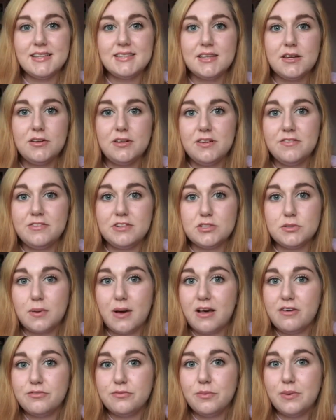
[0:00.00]
It's only for
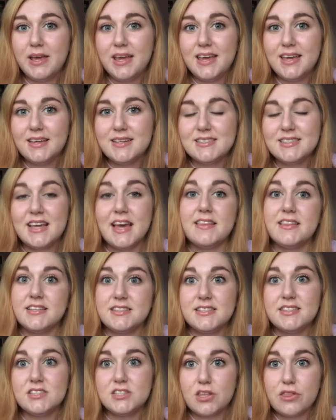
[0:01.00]
12 weeks. Yeah,
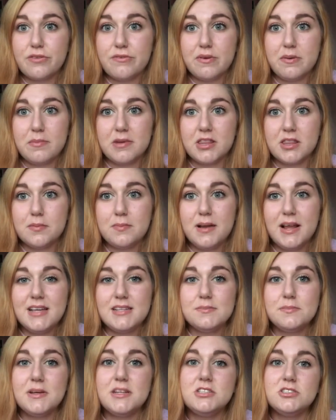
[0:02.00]
this is a 3-month
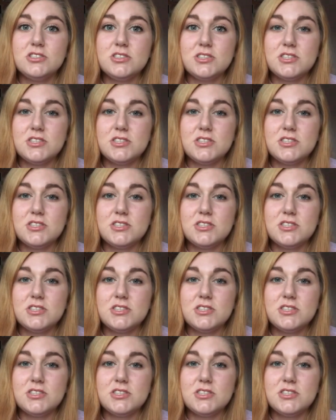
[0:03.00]
placement,